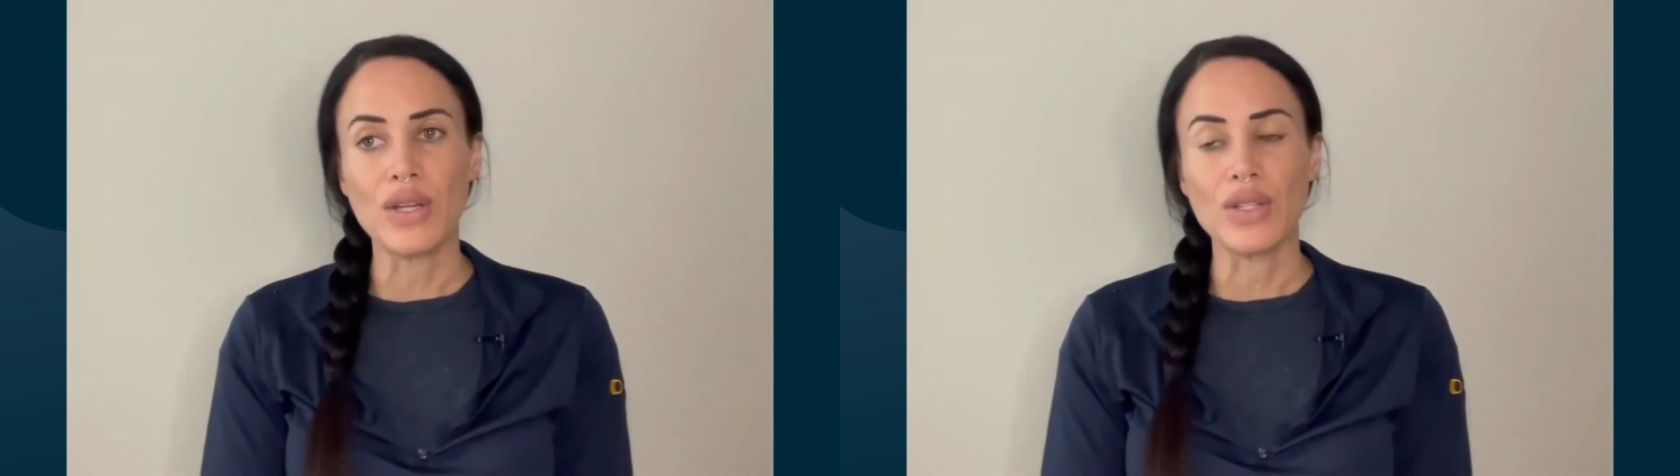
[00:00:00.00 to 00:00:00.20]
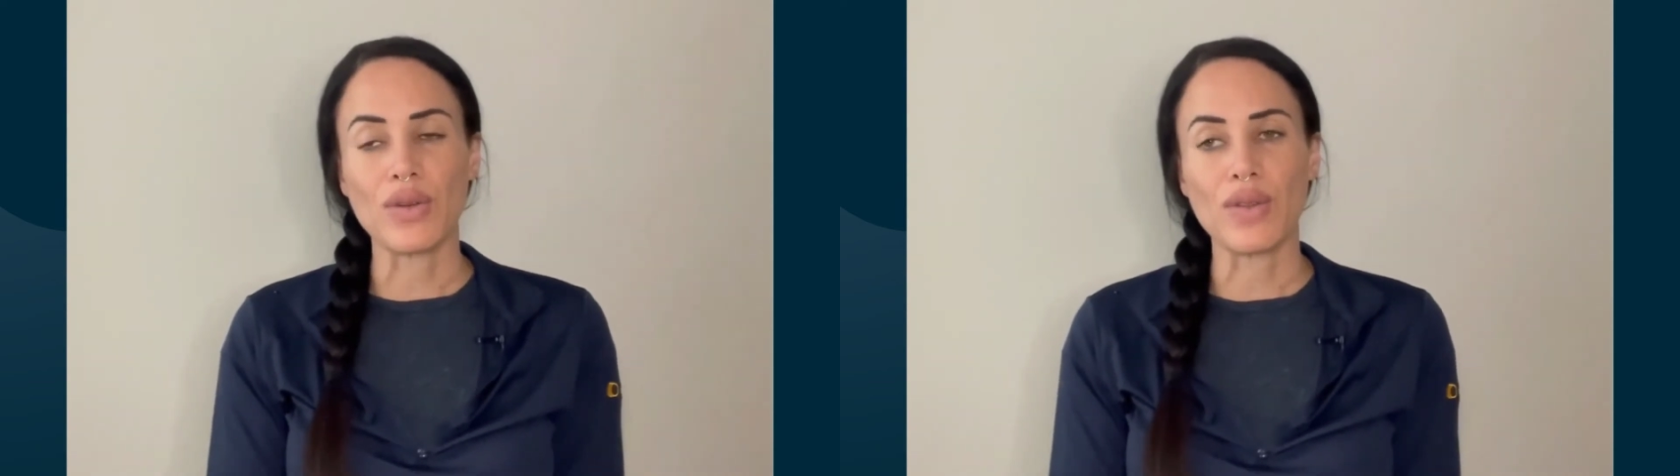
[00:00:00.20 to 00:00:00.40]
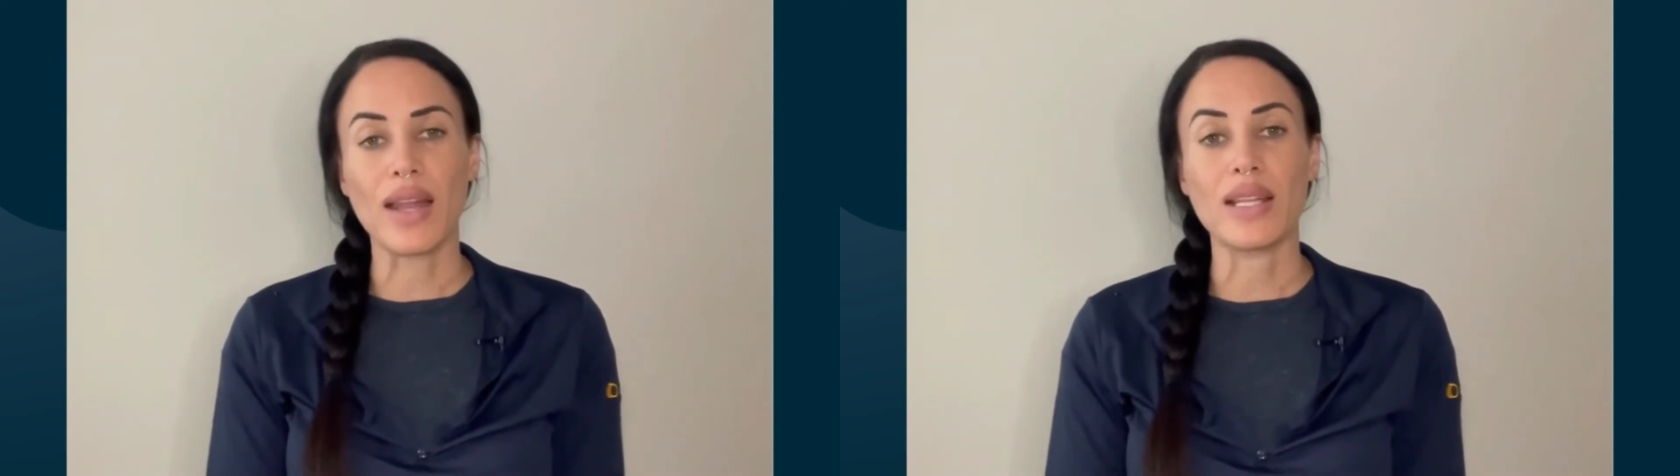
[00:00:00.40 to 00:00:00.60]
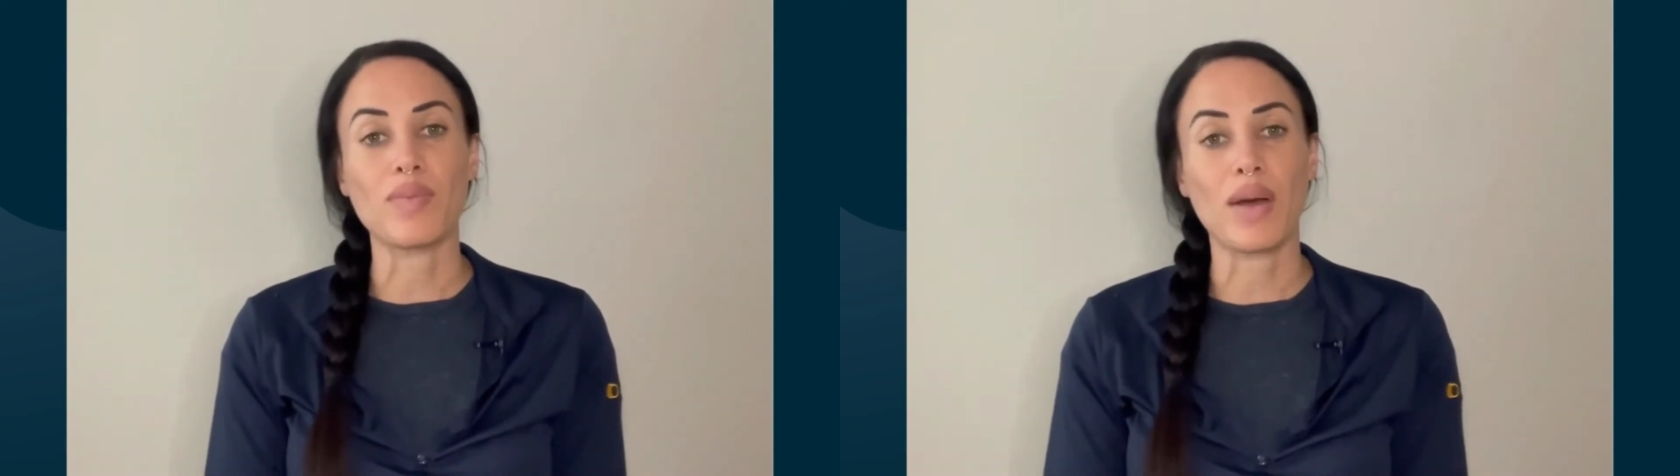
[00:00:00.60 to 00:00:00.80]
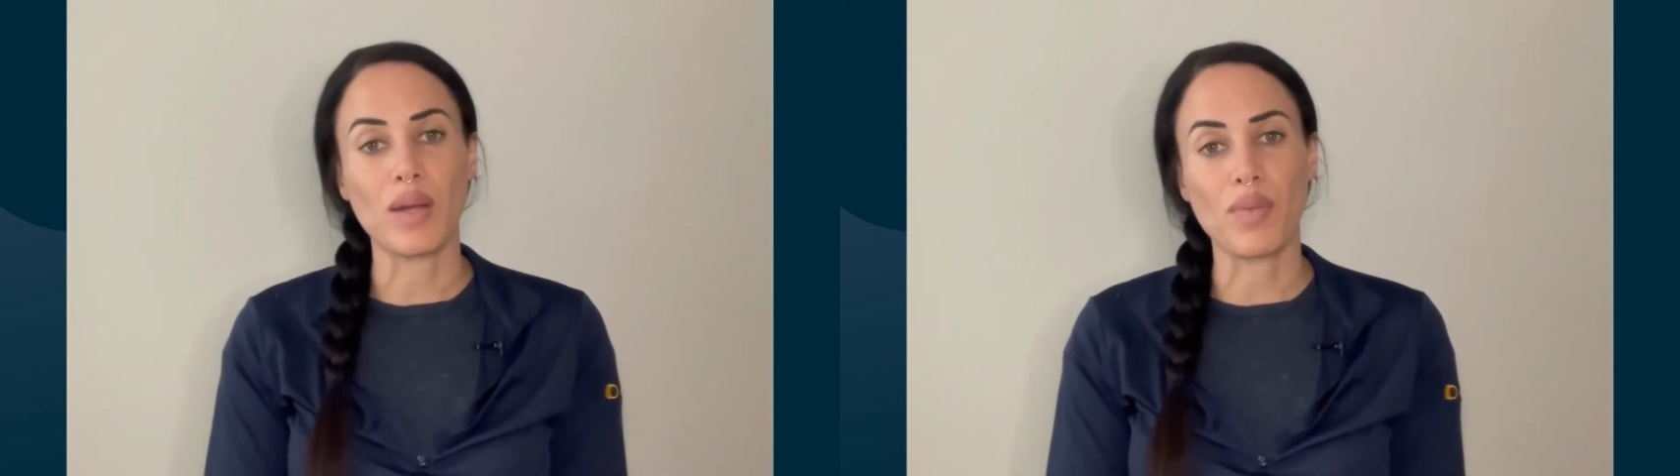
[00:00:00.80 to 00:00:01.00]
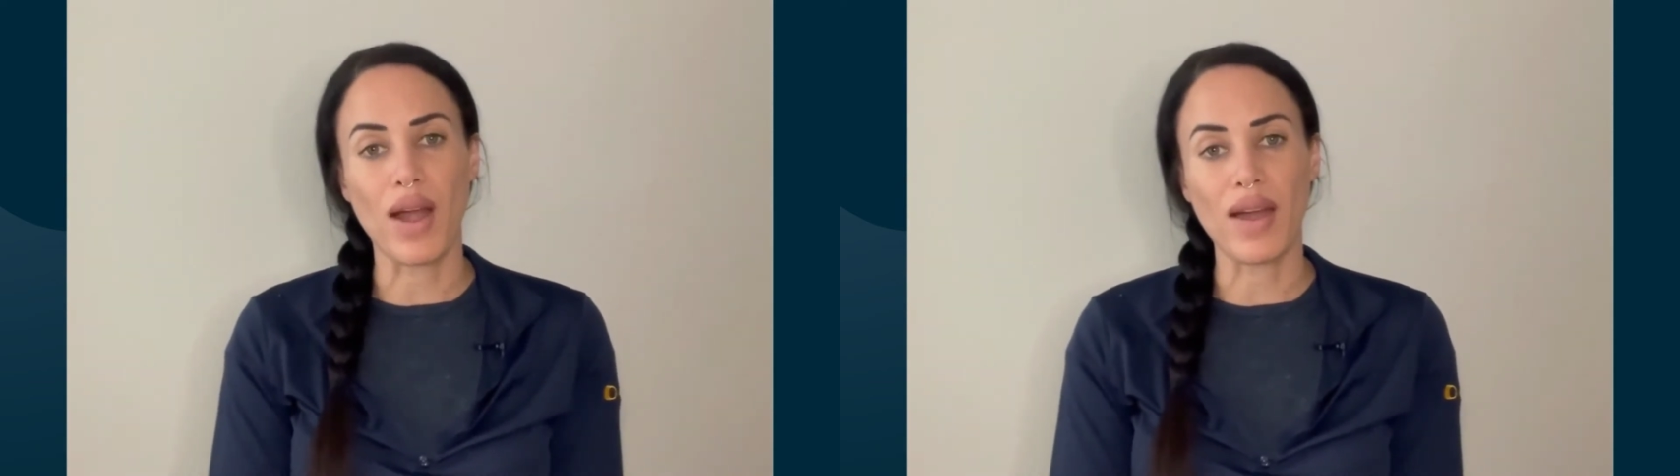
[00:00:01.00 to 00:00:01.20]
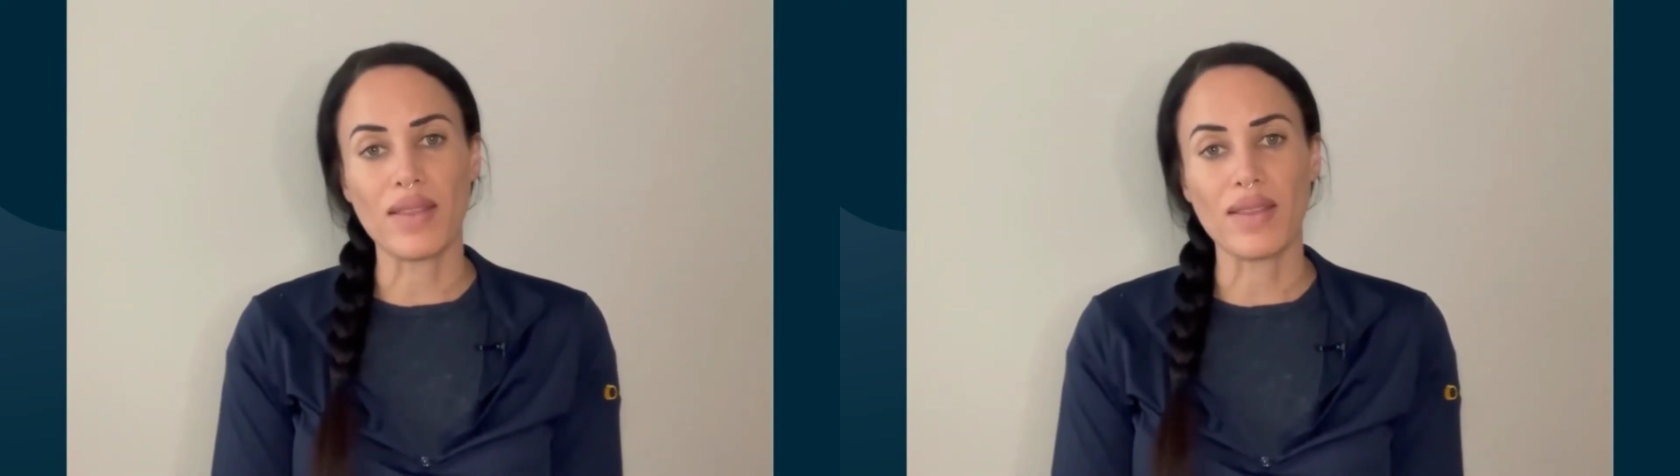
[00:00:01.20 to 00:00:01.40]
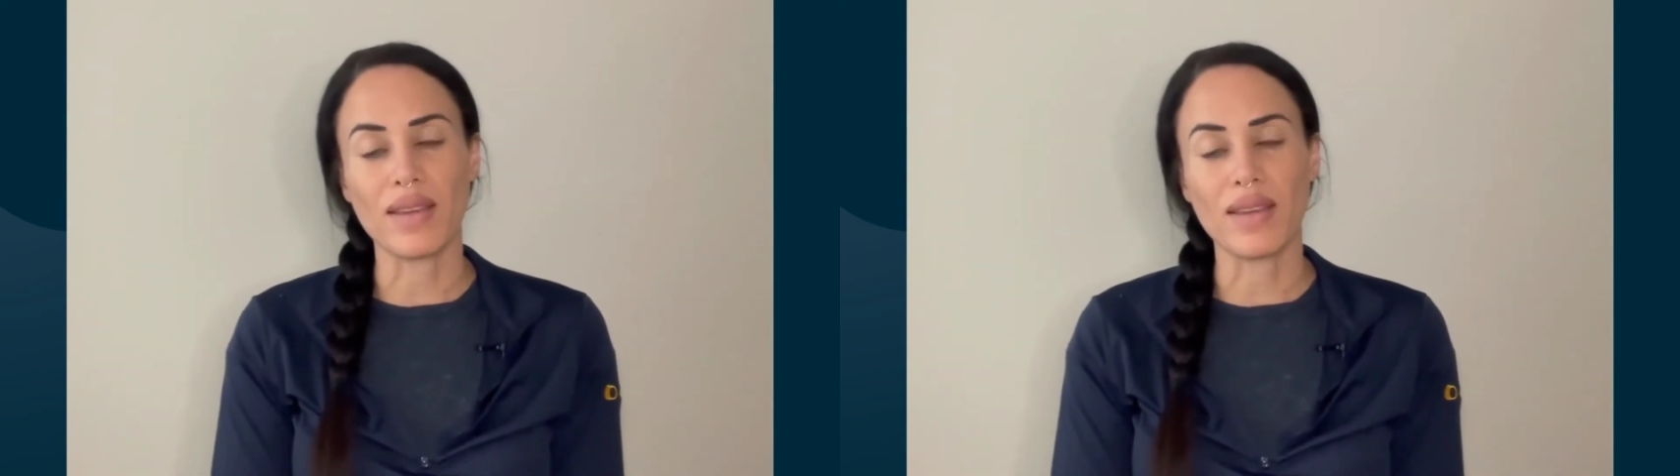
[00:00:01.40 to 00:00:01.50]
So that is belly breath.